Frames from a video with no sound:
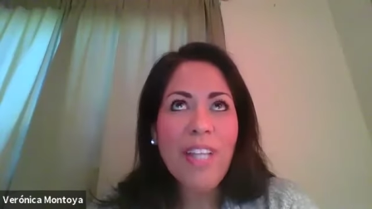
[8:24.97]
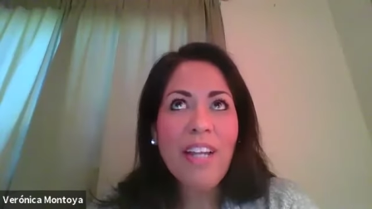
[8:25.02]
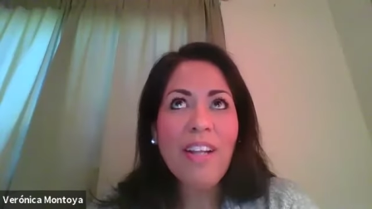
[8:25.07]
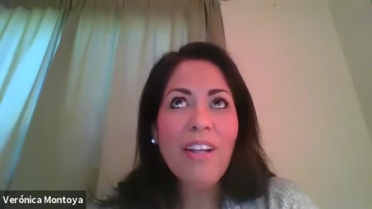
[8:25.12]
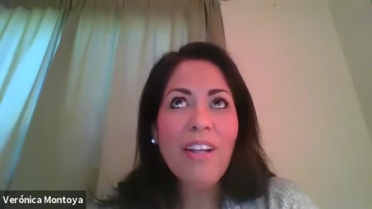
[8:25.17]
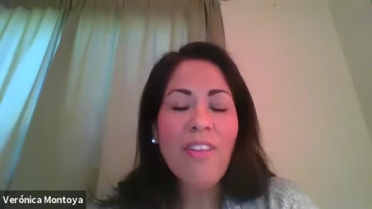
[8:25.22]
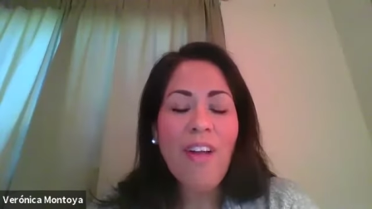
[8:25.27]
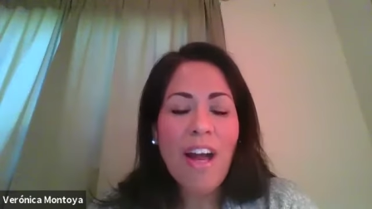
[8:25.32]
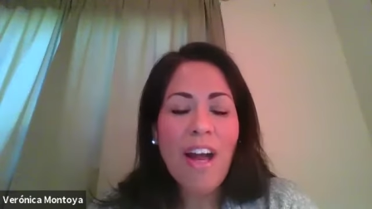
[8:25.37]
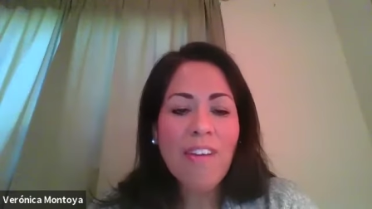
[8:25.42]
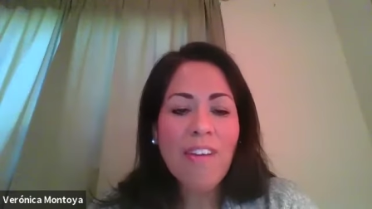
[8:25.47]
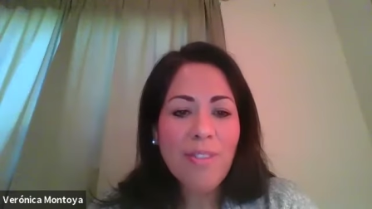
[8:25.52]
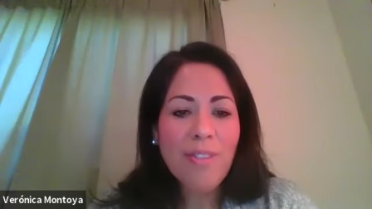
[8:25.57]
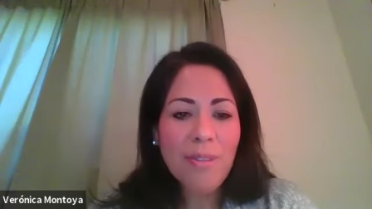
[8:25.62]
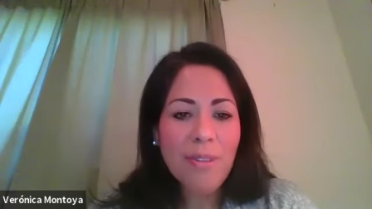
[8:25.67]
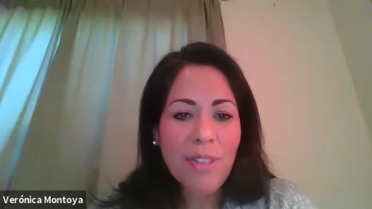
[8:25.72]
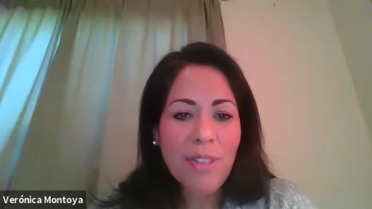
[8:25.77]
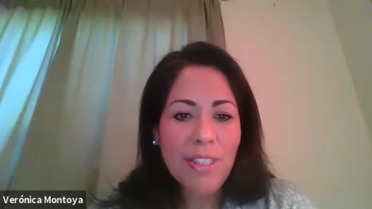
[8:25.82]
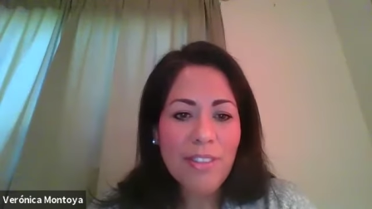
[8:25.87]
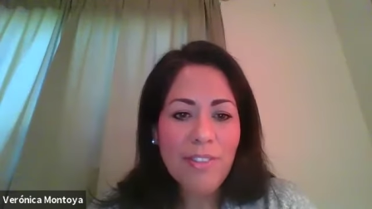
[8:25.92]
that a lot from
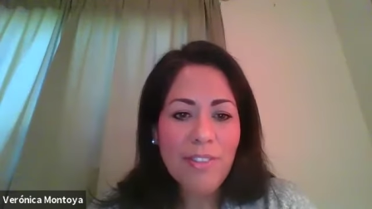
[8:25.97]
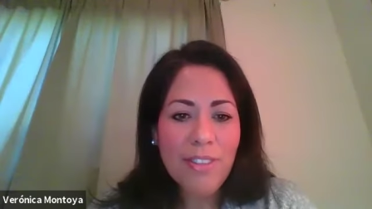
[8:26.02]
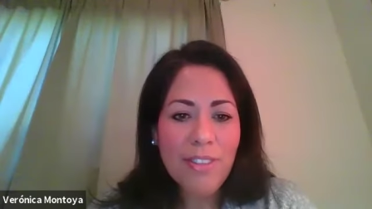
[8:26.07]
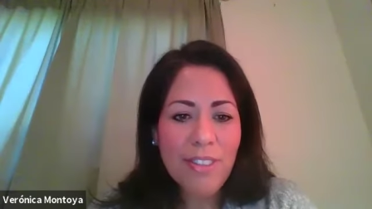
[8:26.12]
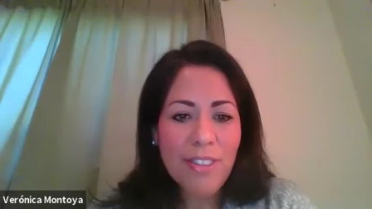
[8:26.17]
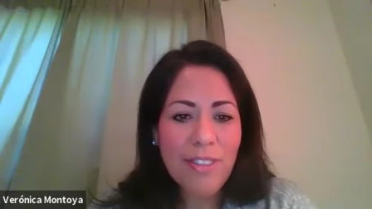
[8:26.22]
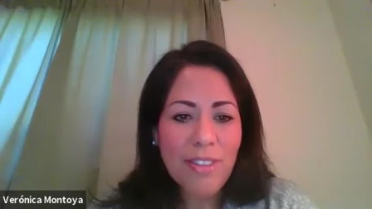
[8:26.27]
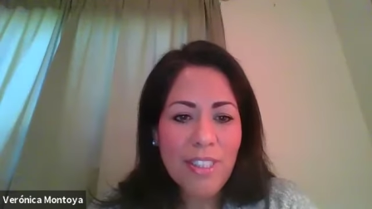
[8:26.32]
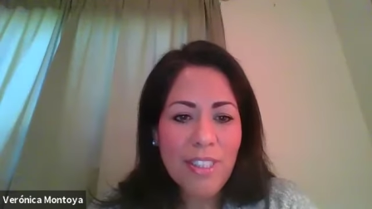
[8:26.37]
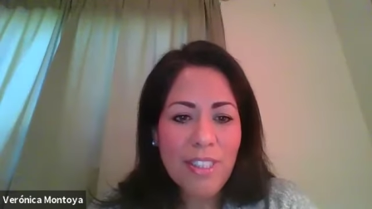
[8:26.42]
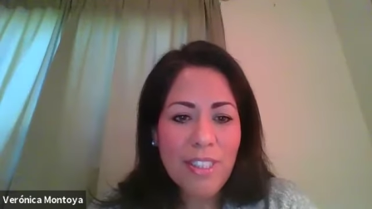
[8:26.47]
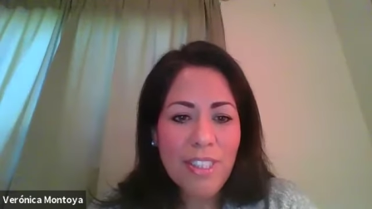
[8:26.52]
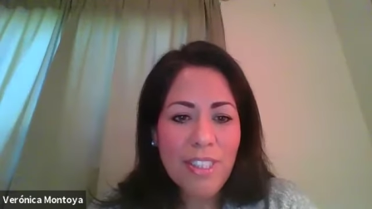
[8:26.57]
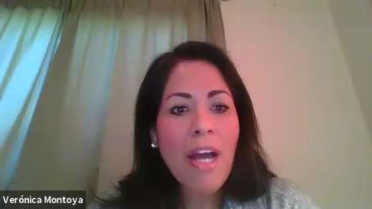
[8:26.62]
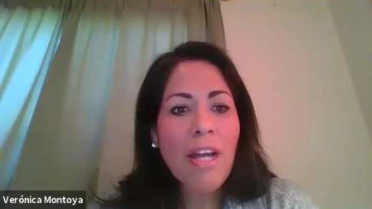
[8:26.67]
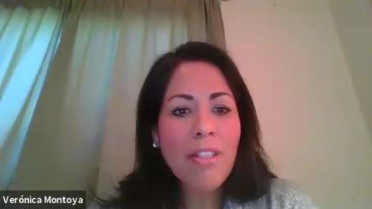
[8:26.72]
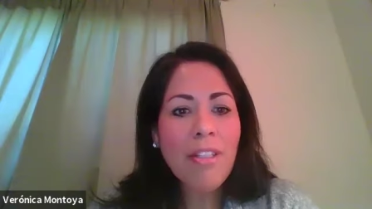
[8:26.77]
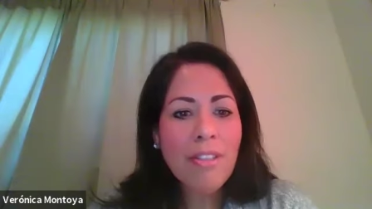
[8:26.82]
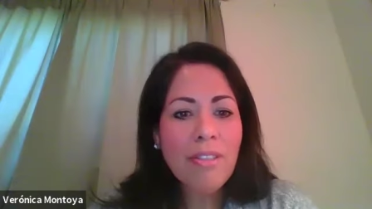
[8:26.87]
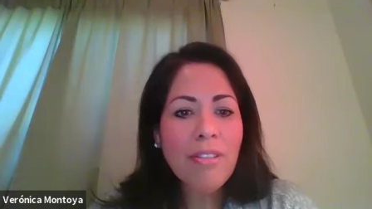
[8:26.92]
transfer students.
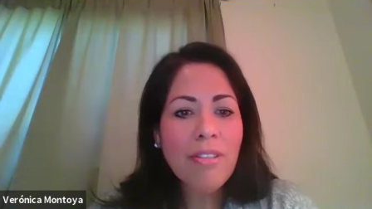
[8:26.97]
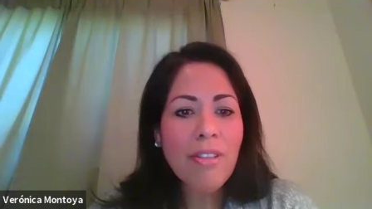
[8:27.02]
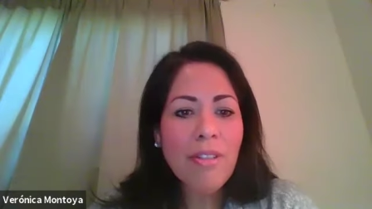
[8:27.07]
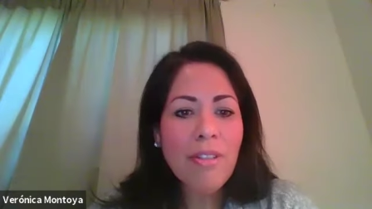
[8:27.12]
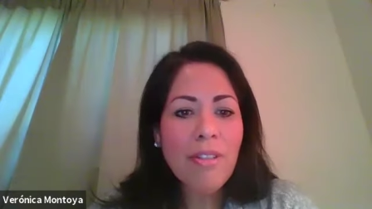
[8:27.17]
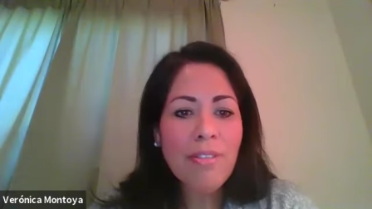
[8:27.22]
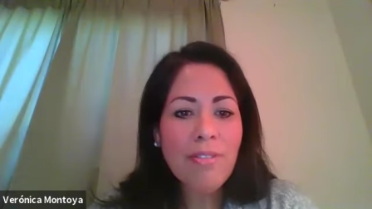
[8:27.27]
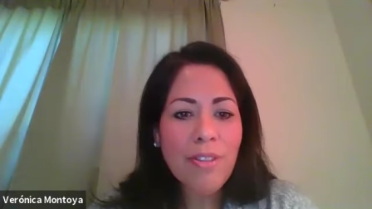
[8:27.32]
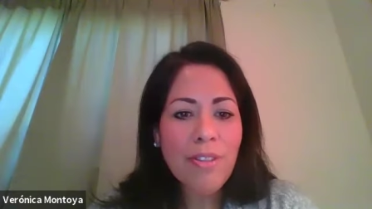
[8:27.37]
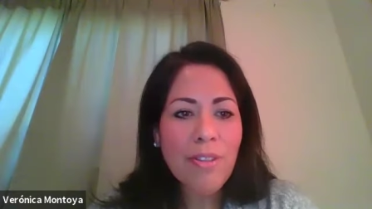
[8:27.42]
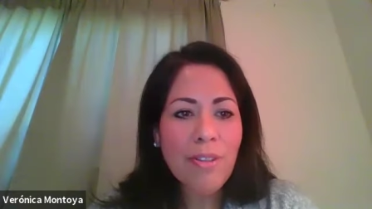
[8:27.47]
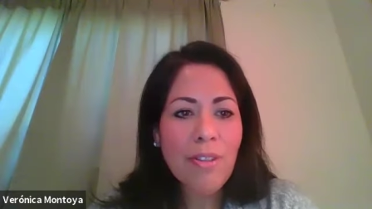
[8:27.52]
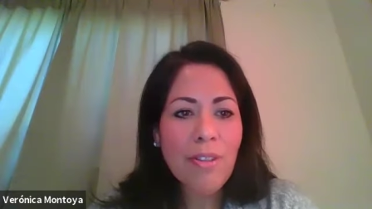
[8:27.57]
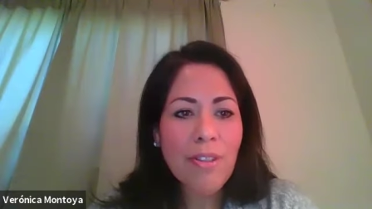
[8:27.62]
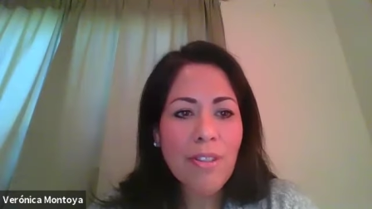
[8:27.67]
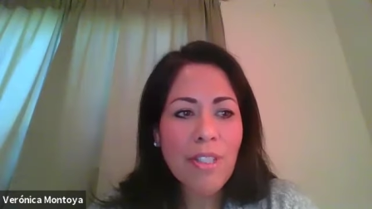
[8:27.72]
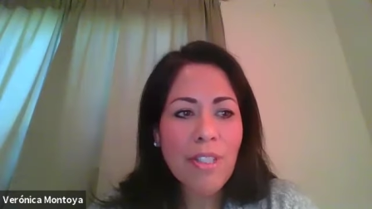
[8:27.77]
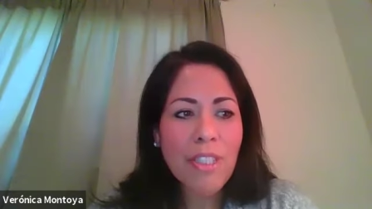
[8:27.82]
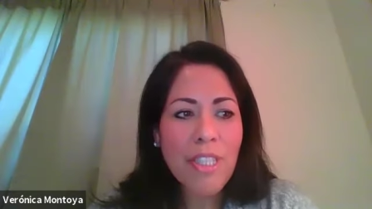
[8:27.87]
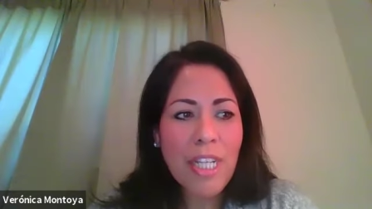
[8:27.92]
How do you know if you're
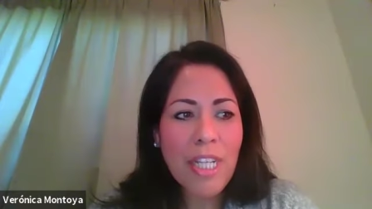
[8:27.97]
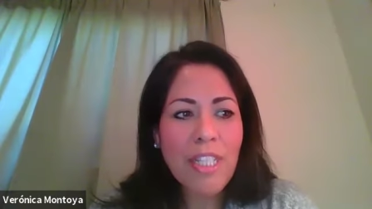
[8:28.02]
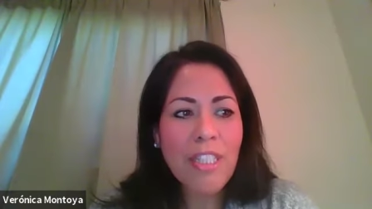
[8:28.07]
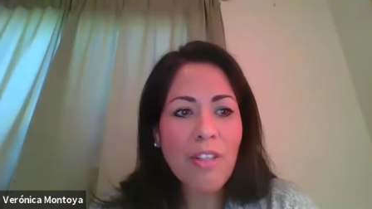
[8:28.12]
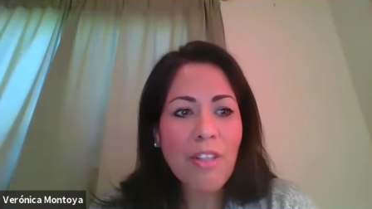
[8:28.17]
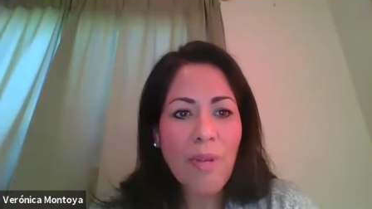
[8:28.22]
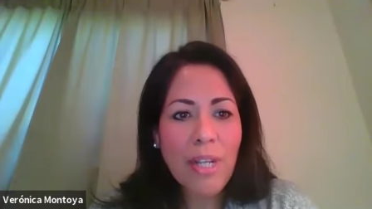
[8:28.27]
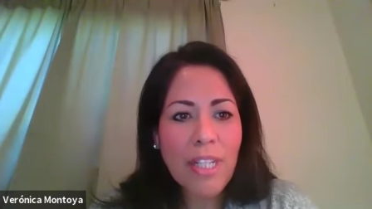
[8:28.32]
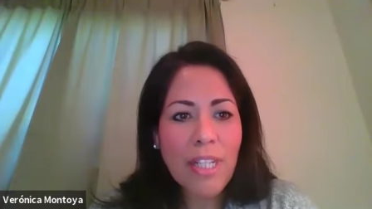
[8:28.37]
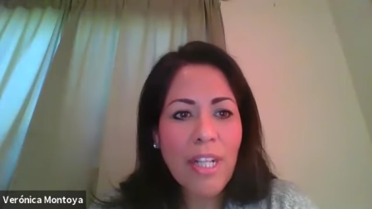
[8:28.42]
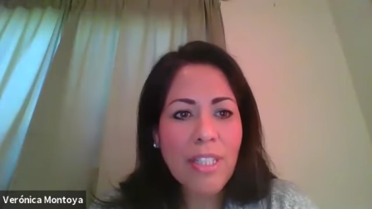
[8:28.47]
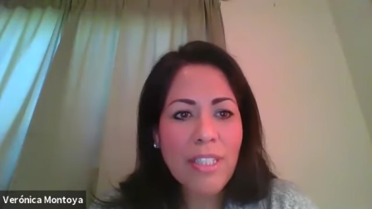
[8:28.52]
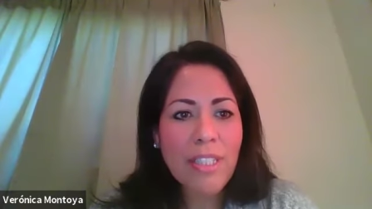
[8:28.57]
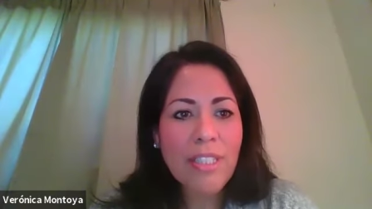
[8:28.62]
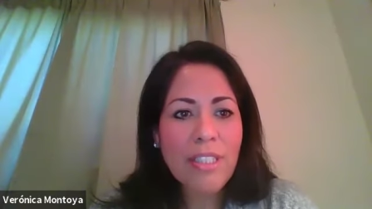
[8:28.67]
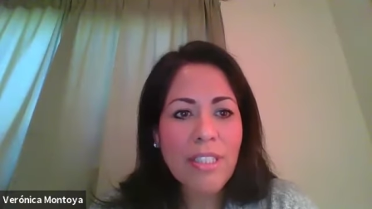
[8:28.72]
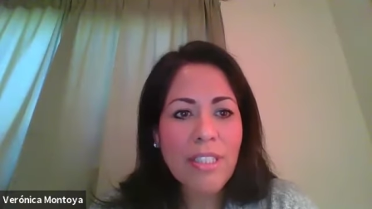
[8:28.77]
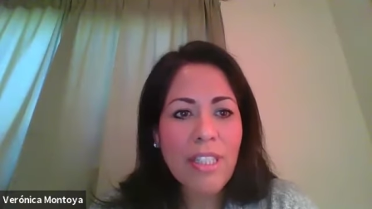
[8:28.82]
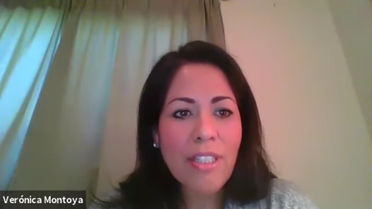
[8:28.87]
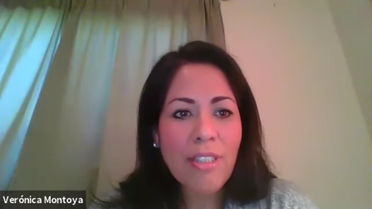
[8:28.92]
taking the right
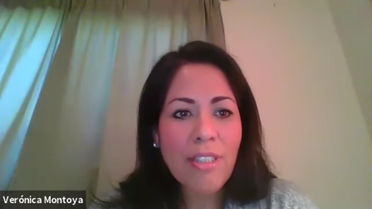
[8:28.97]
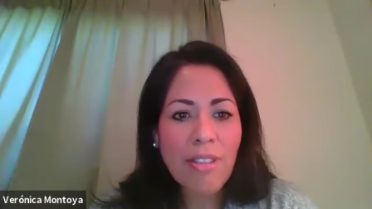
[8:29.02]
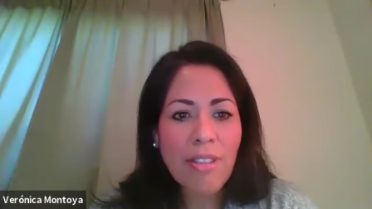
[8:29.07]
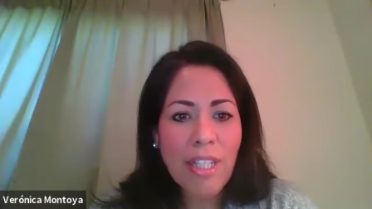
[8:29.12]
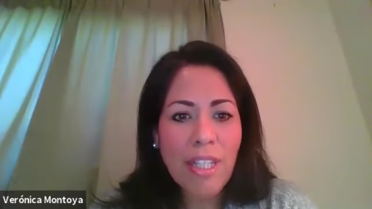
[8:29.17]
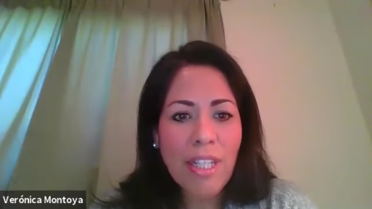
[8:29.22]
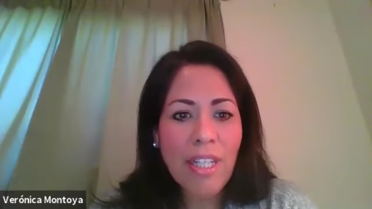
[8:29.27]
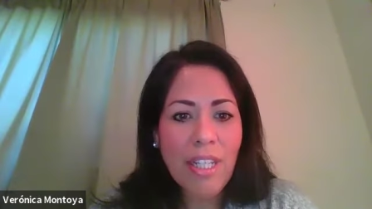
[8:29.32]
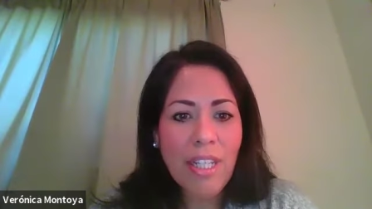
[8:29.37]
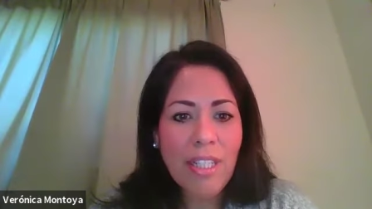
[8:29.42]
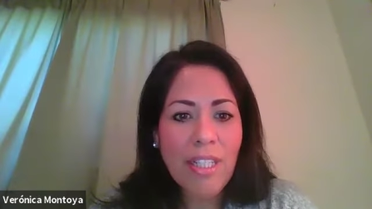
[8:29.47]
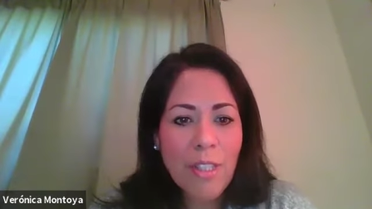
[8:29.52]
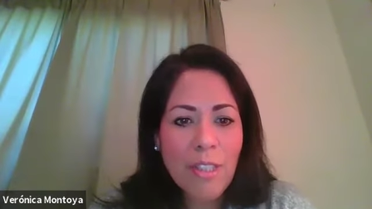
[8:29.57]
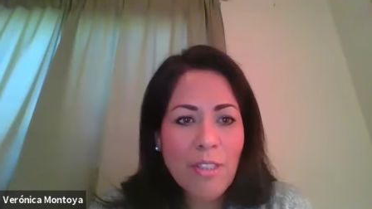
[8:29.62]
classes that you need.